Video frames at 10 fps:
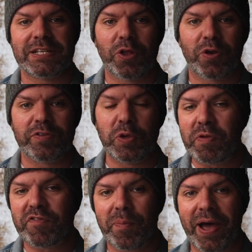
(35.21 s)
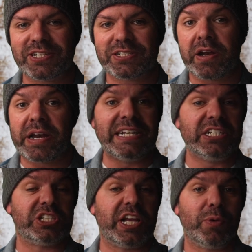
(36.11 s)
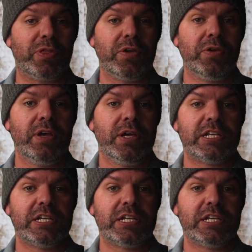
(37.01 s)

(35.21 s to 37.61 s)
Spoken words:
a lot of new information that I need to share with you.